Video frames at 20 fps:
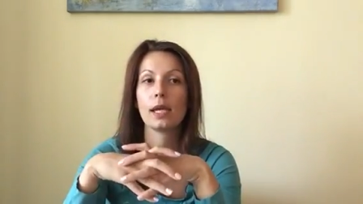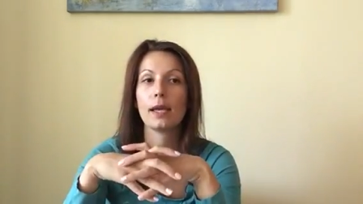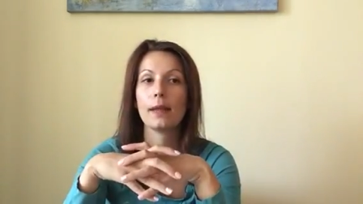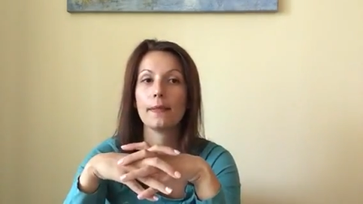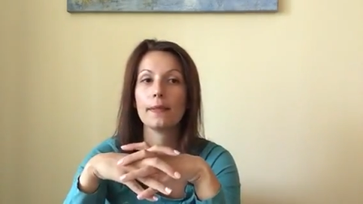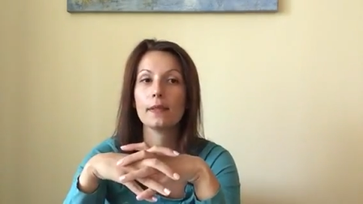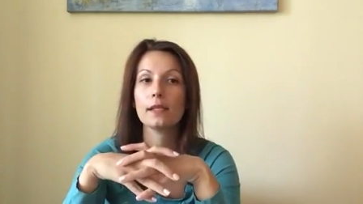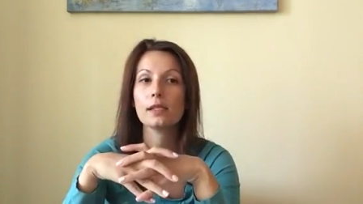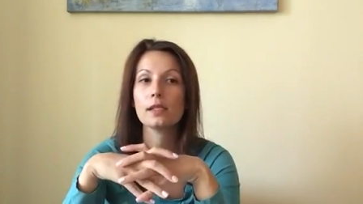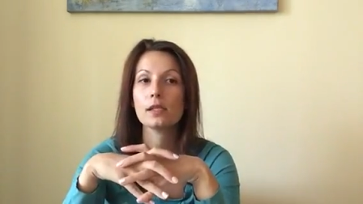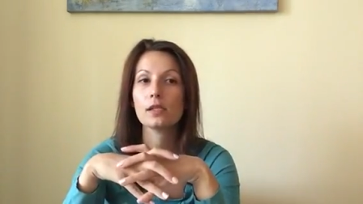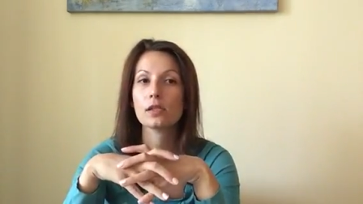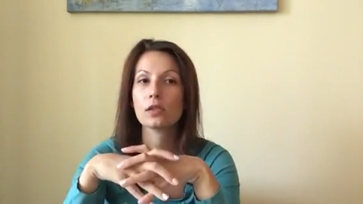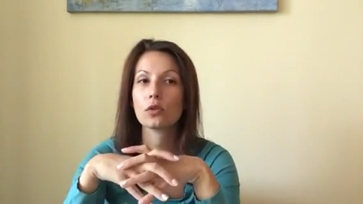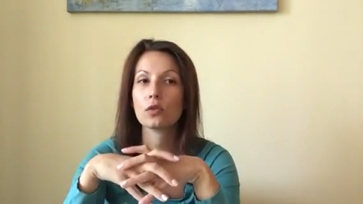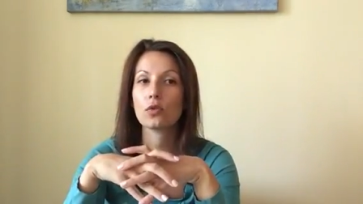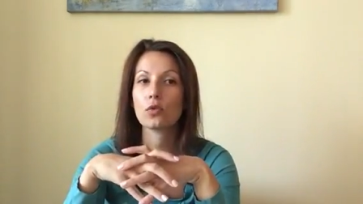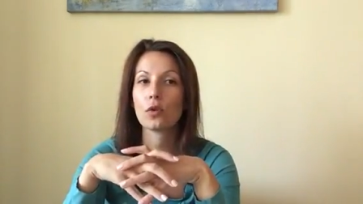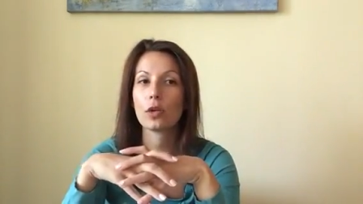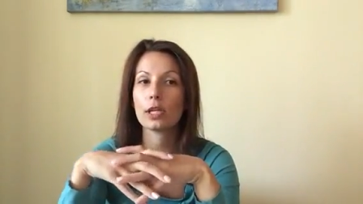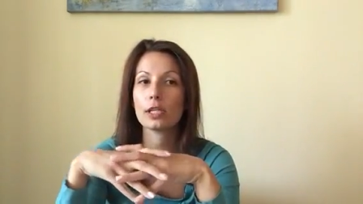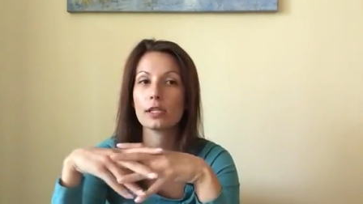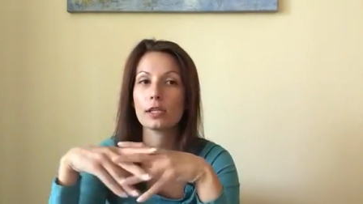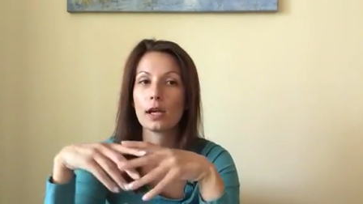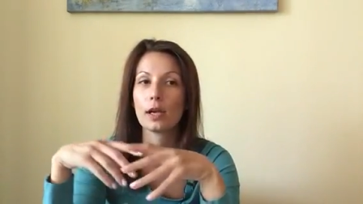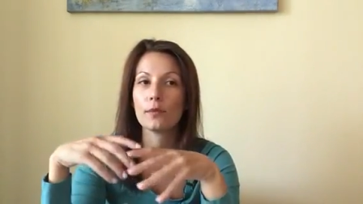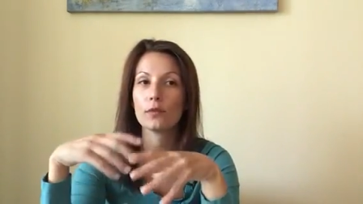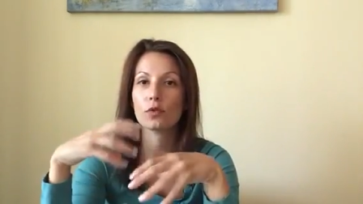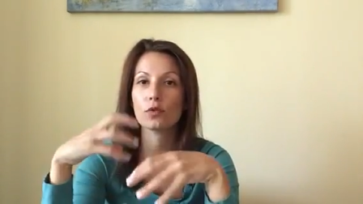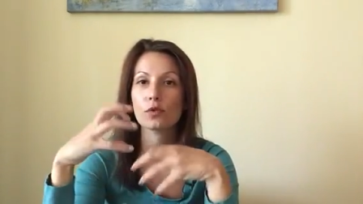And this is a great
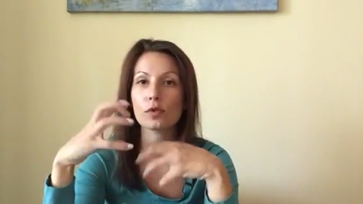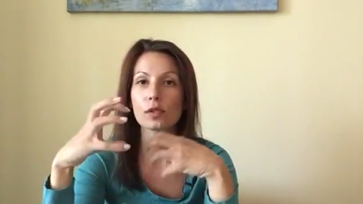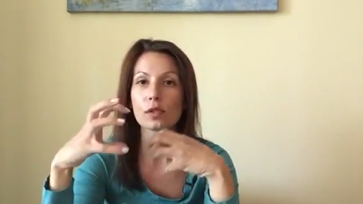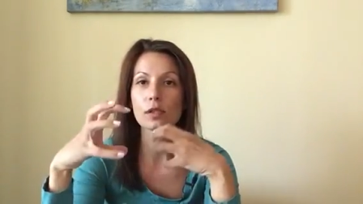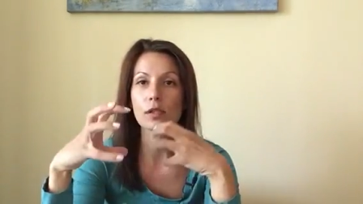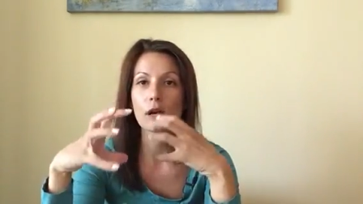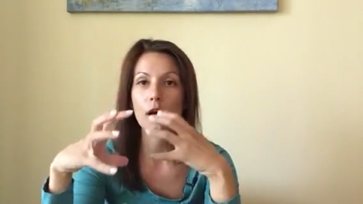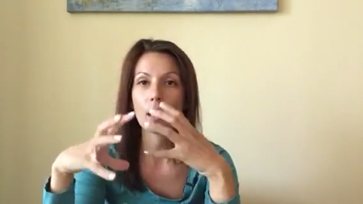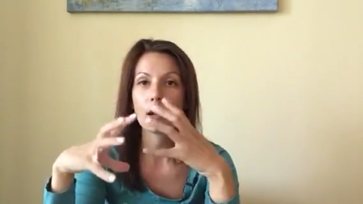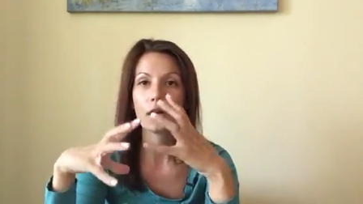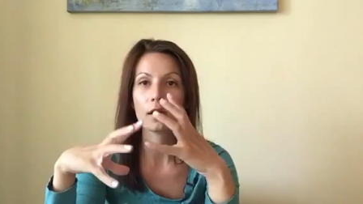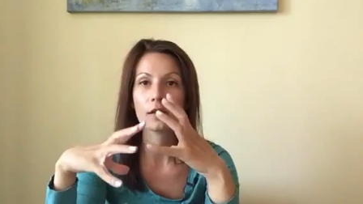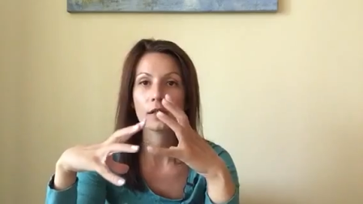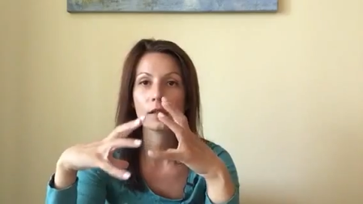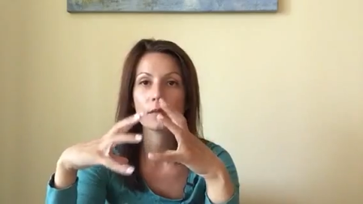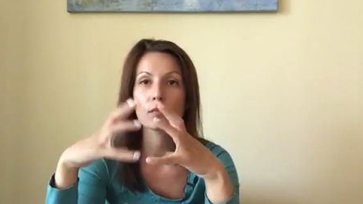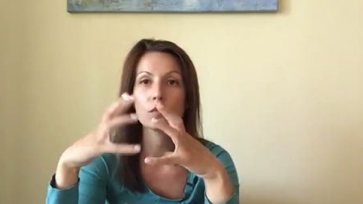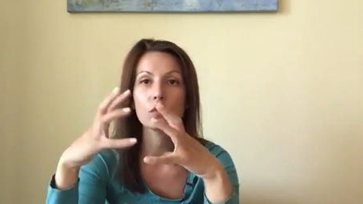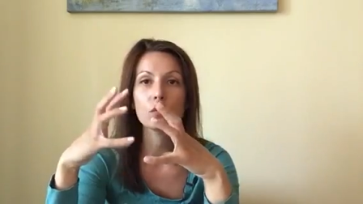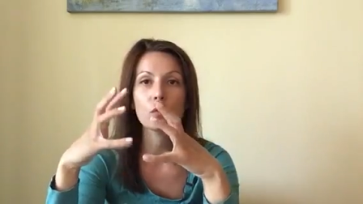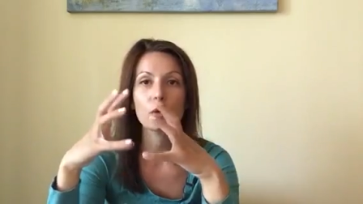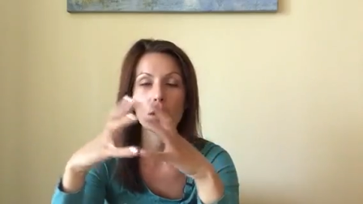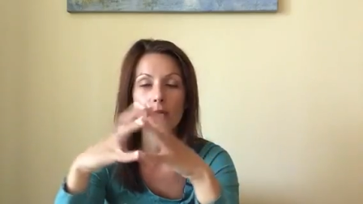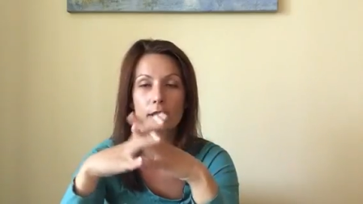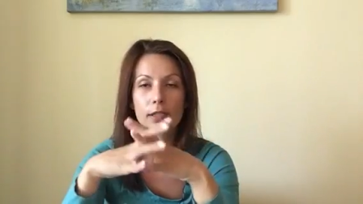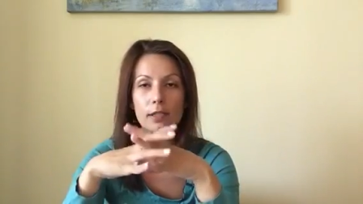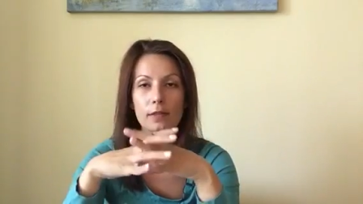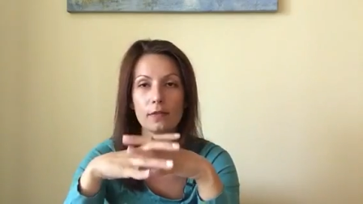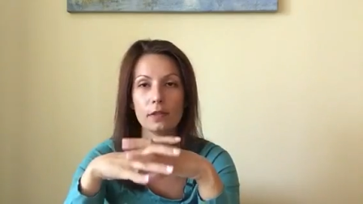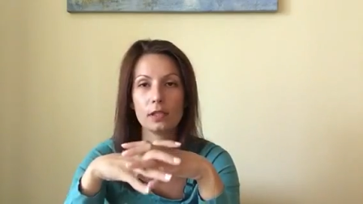time to start some new
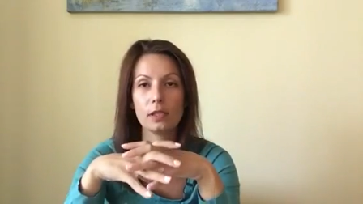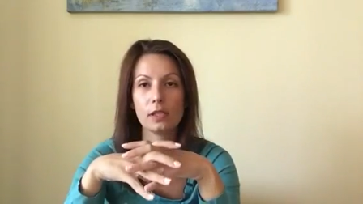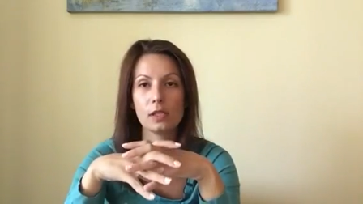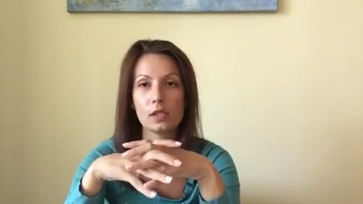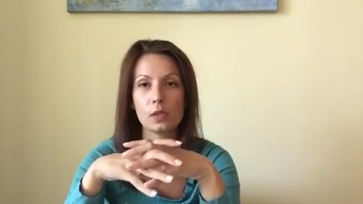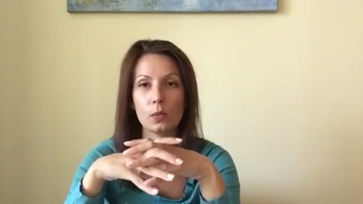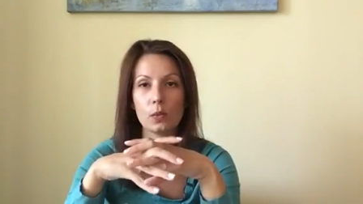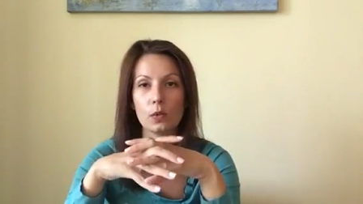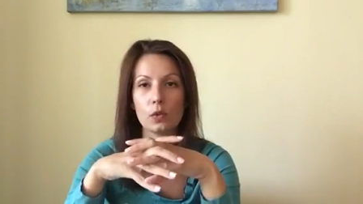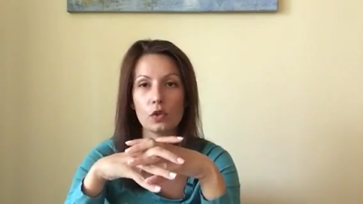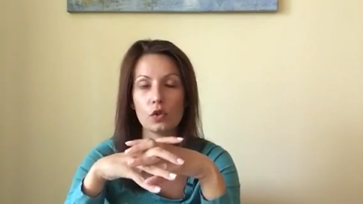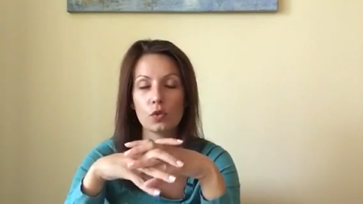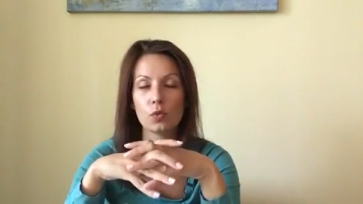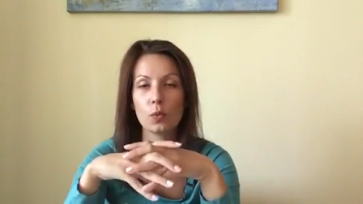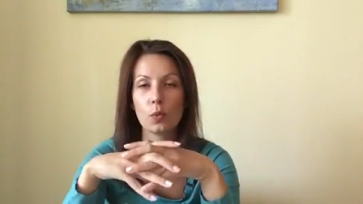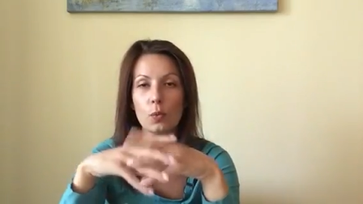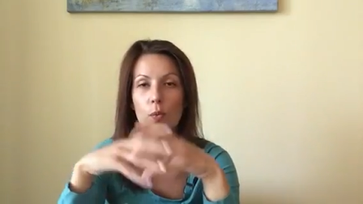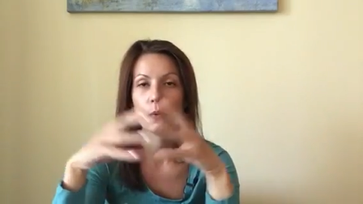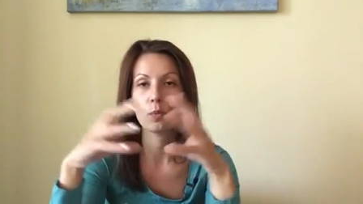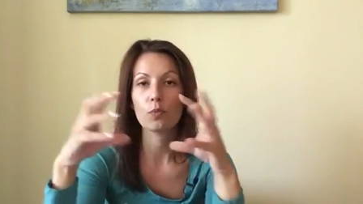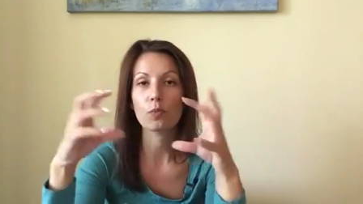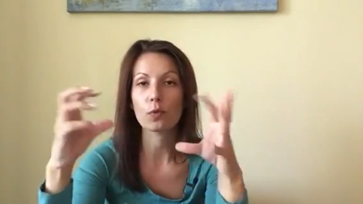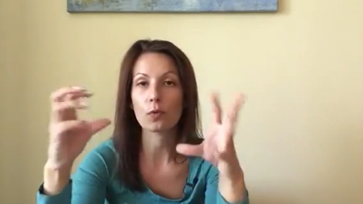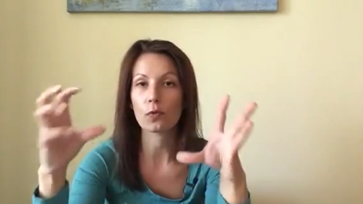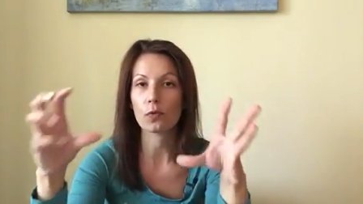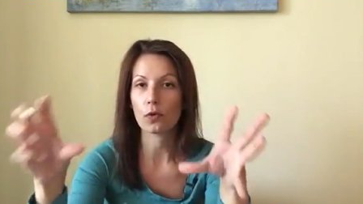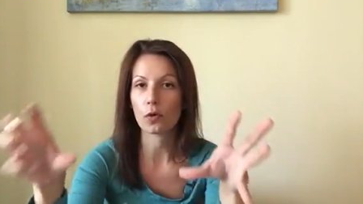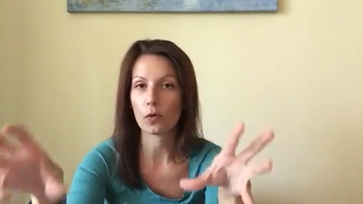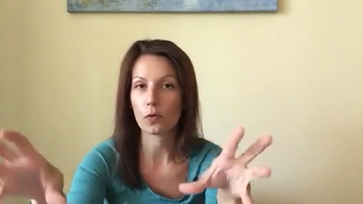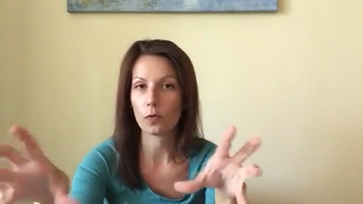activities which will
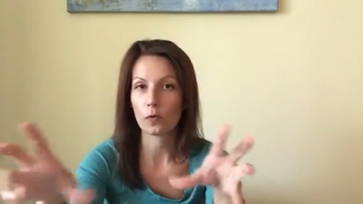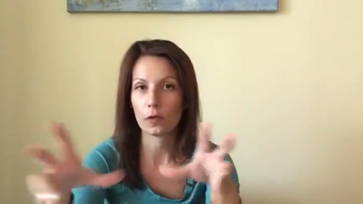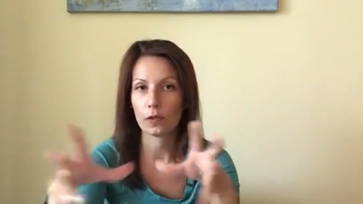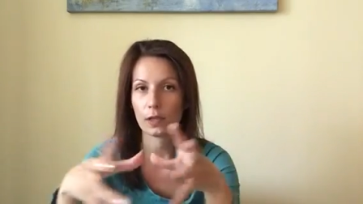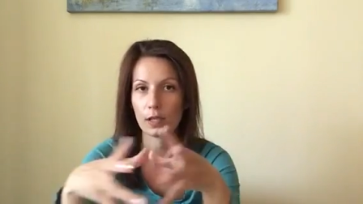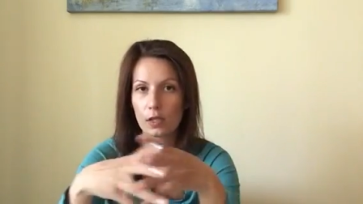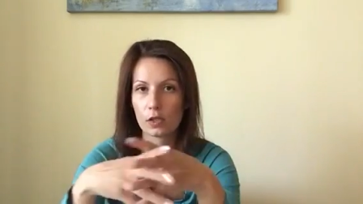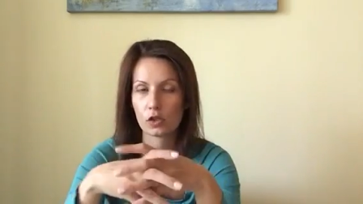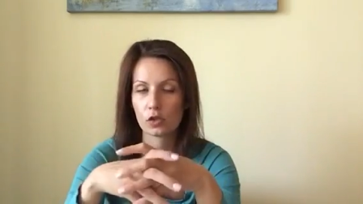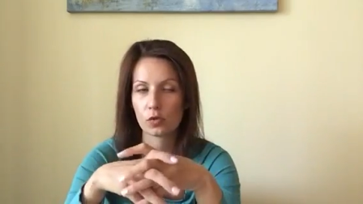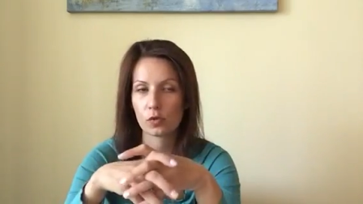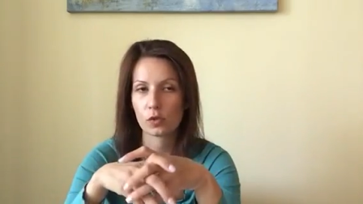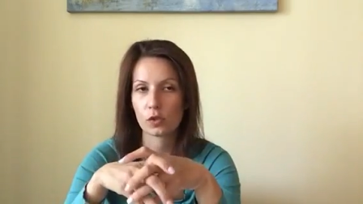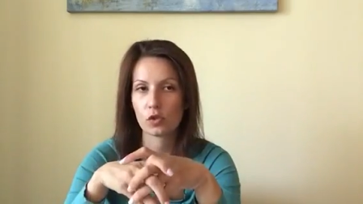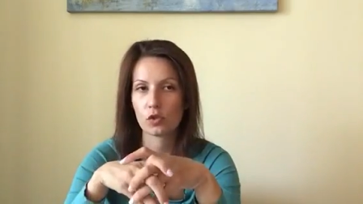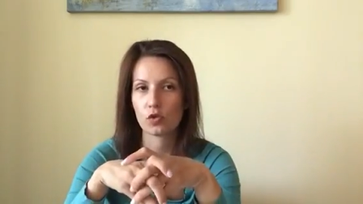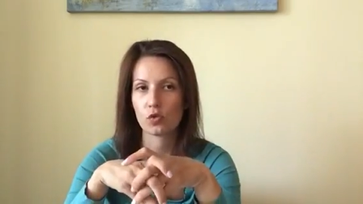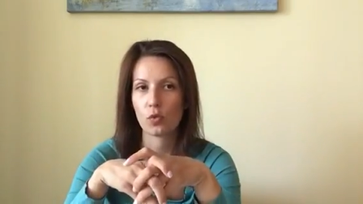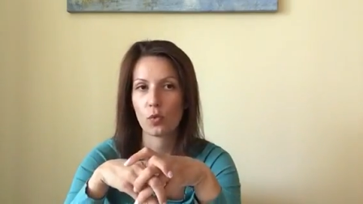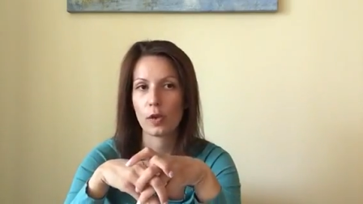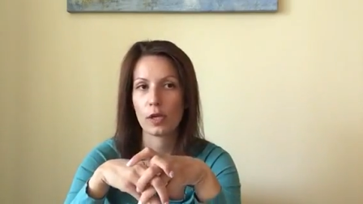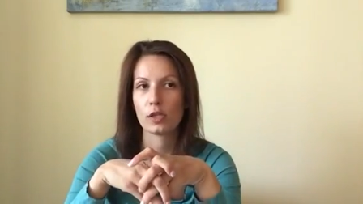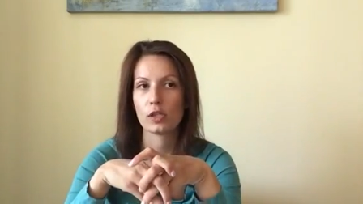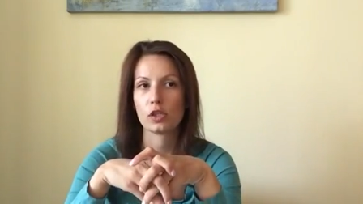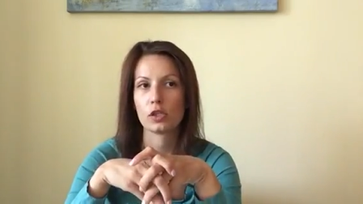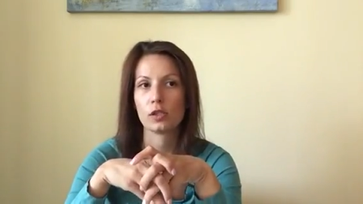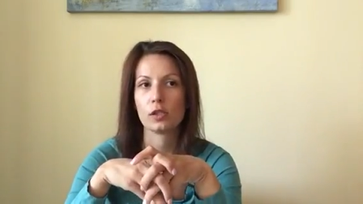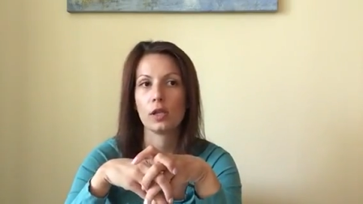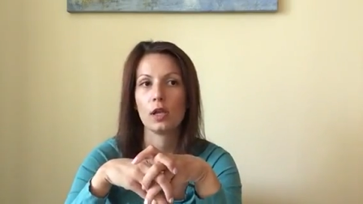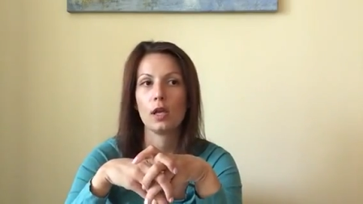improve your financial
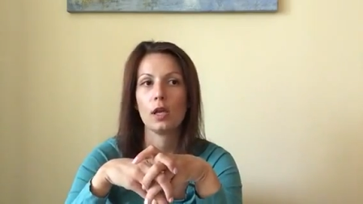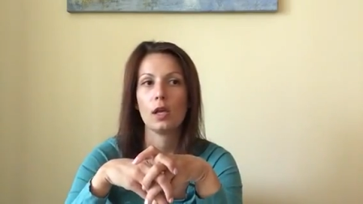situation.